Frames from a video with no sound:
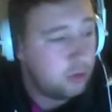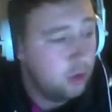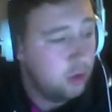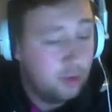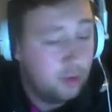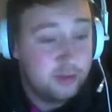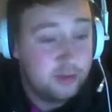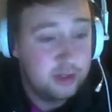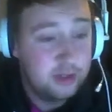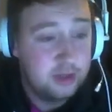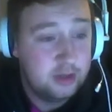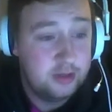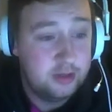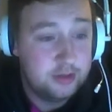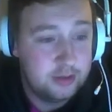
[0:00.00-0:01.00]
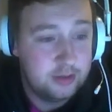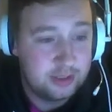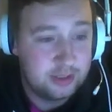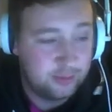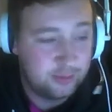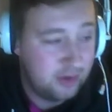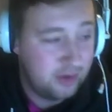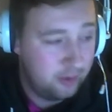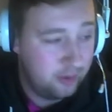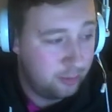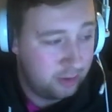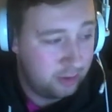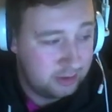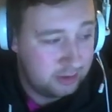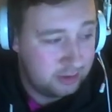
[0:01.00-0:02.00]
Obviously, that's without an
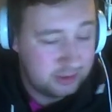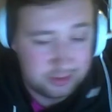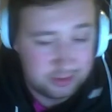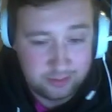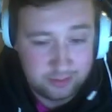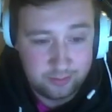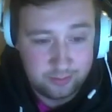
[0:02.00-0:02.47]
operating system,